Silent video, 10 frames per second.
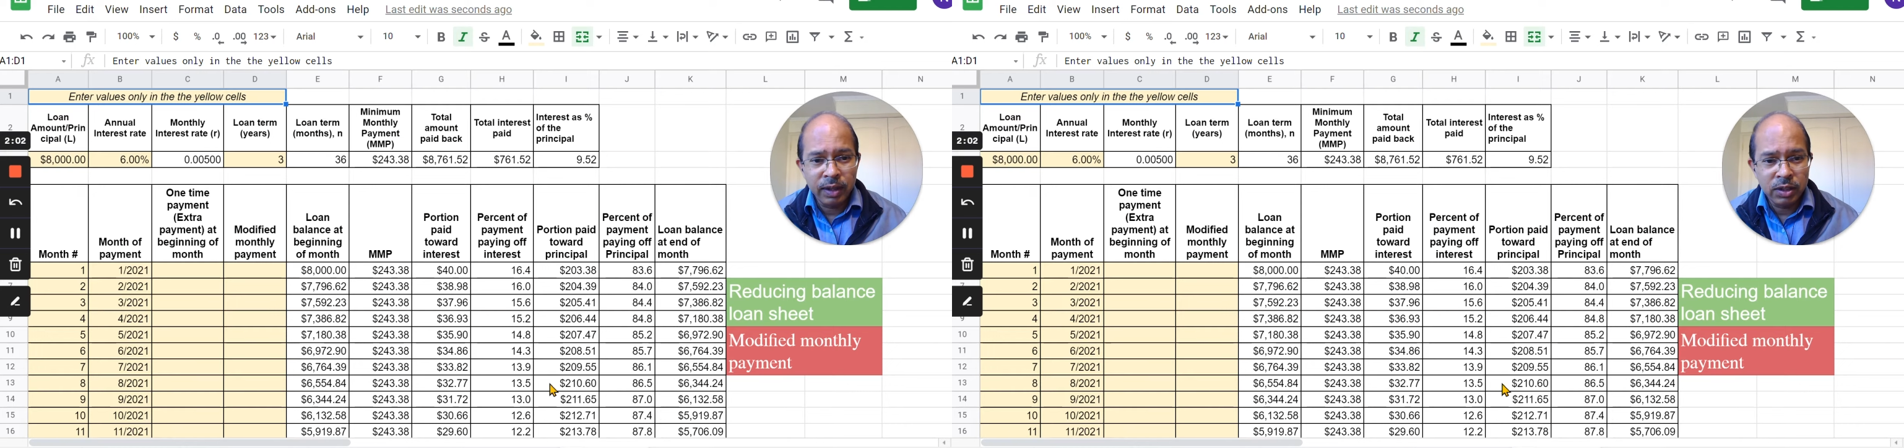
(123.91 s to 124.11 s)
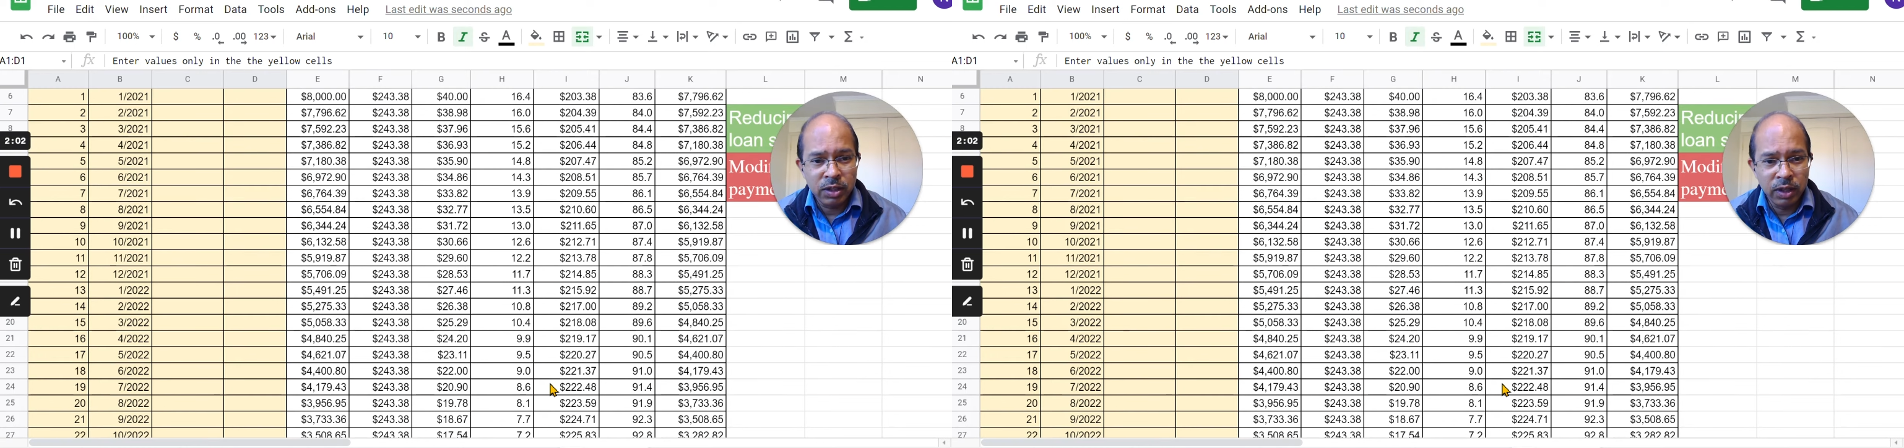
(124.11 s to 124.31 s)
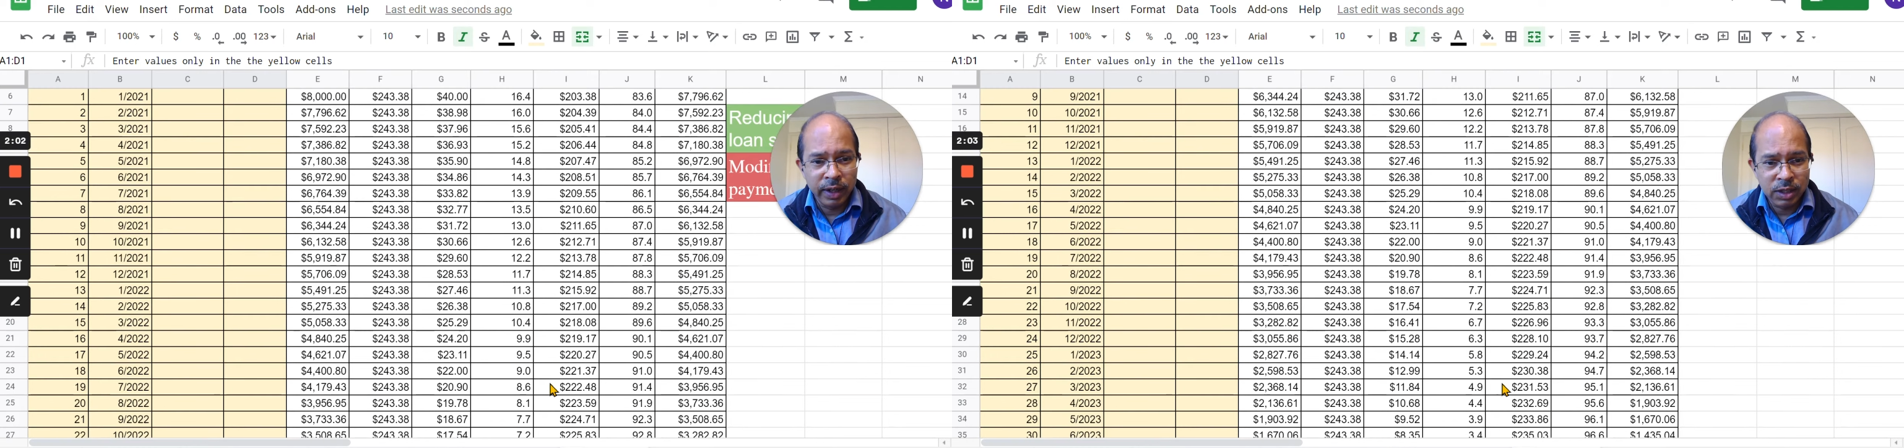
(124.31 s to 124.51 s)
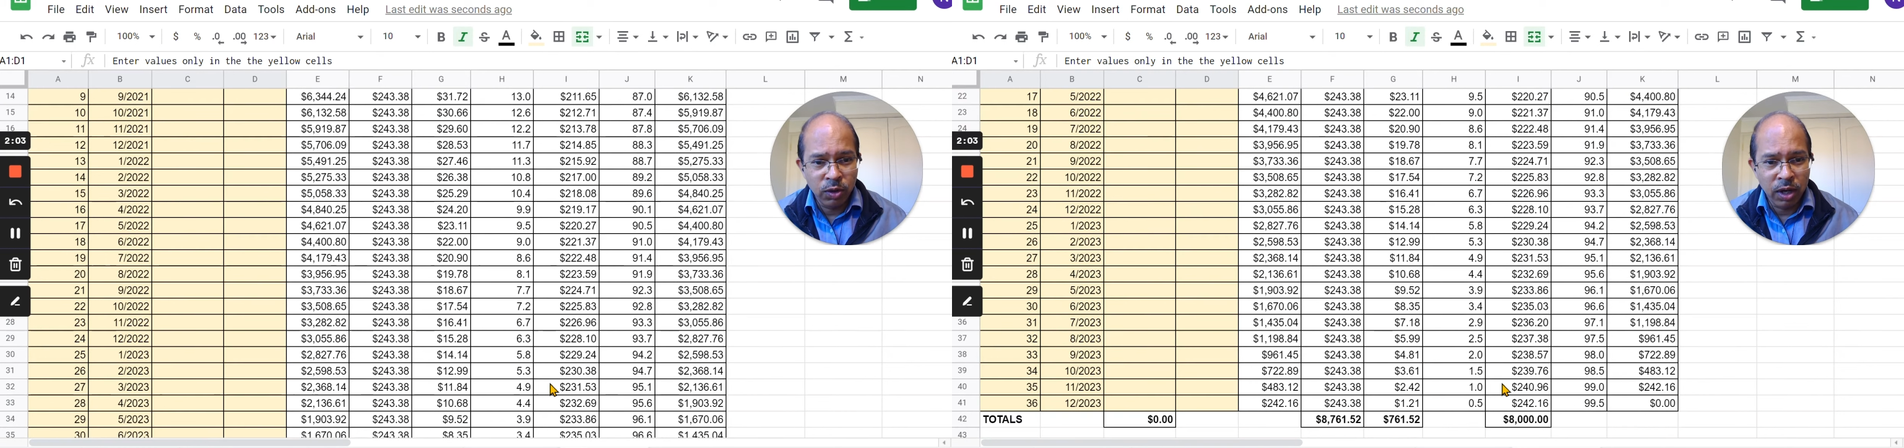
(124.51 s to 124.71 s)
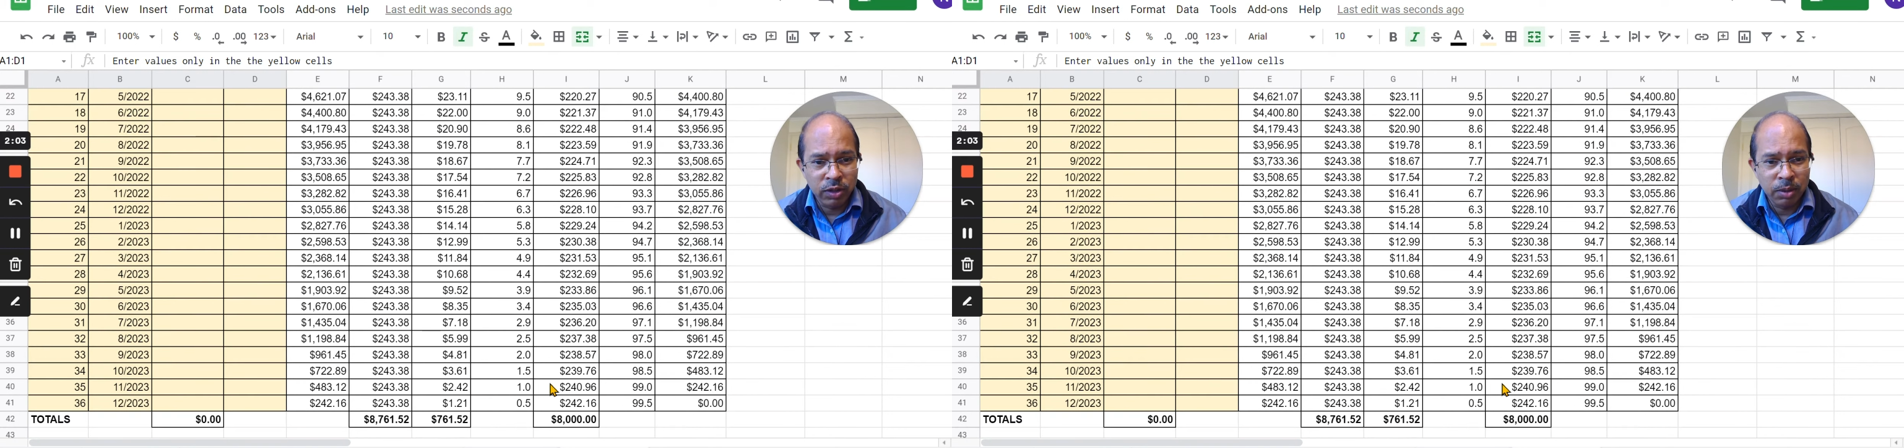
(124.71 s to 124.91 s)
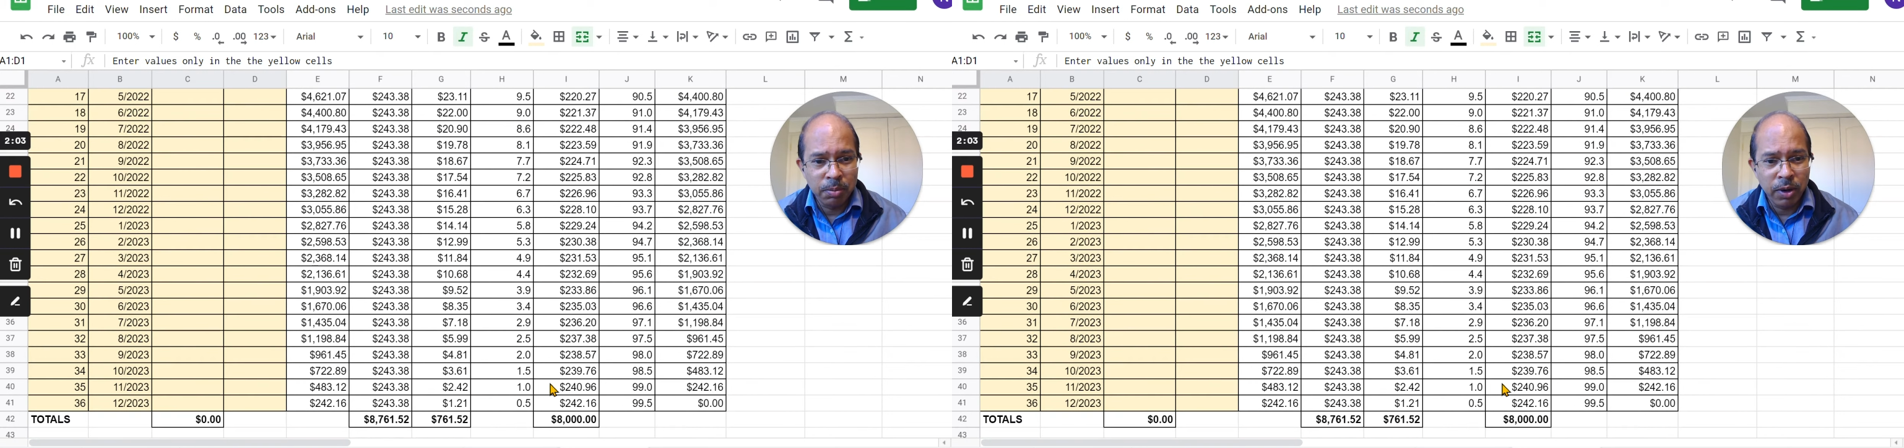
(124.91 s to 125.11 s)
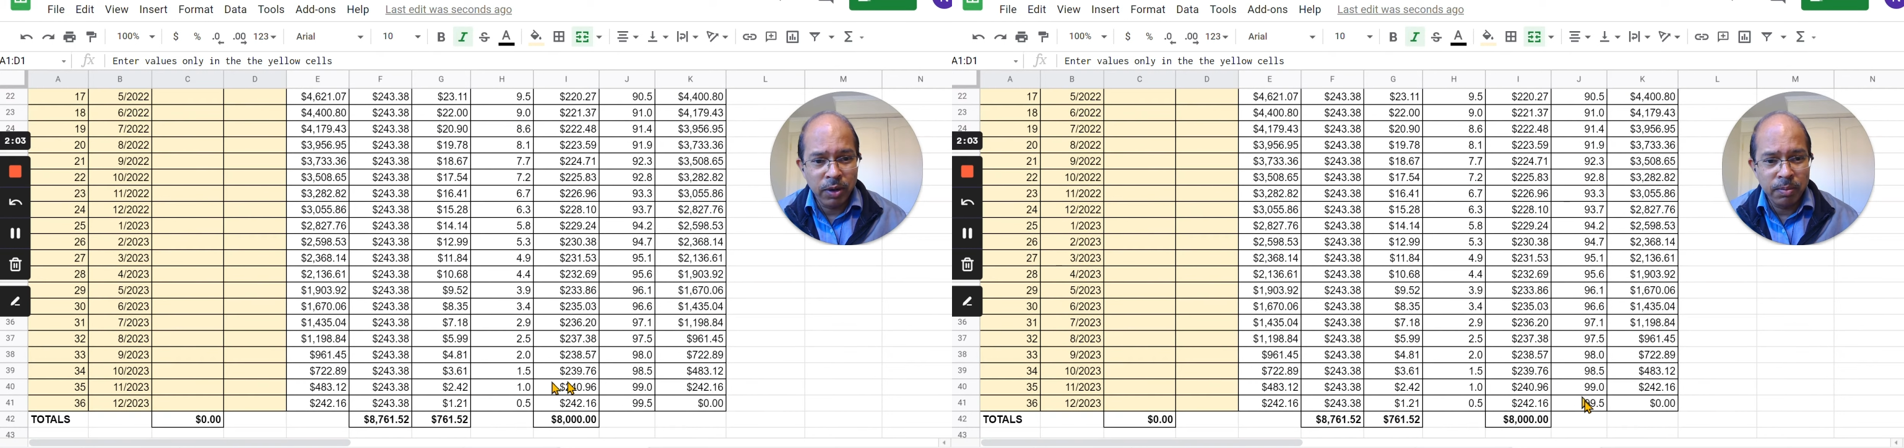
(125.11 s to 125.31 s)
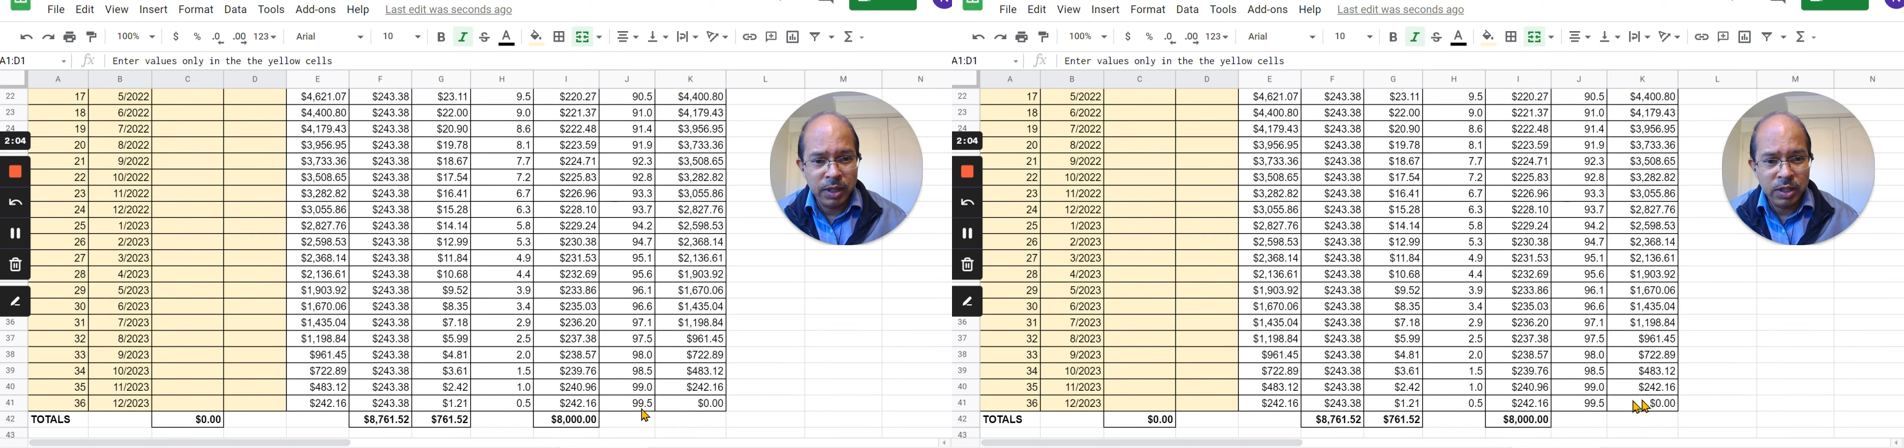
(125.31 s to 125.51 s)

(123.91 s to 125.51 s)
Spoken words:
let's go down to the bottom and